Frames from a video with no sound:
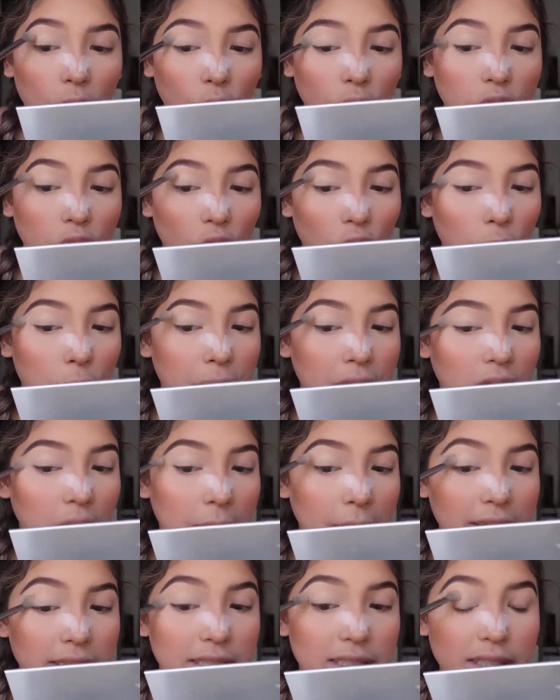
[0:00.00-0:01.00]
would open
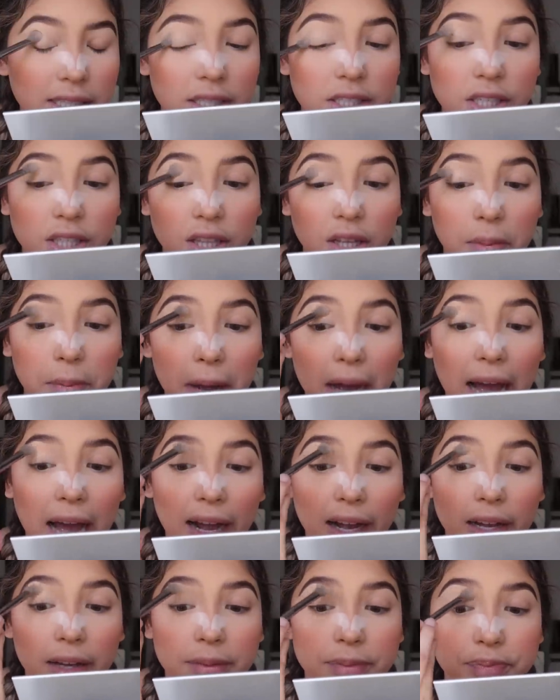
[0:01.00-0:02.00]
up my stitch in the
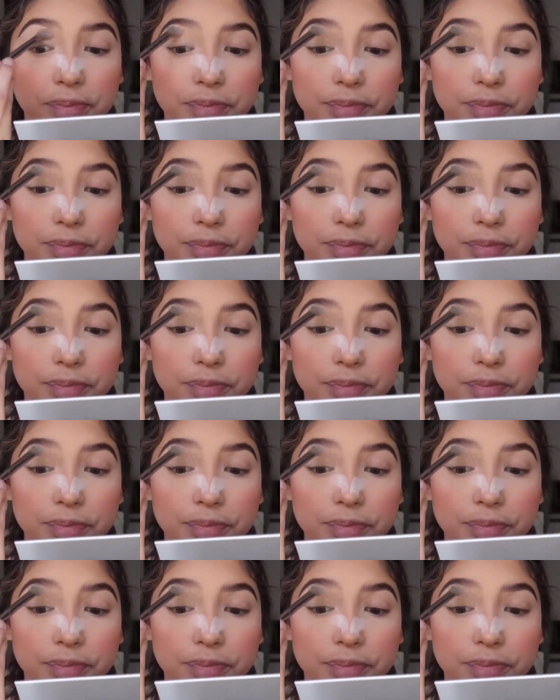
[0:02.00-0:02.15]
back,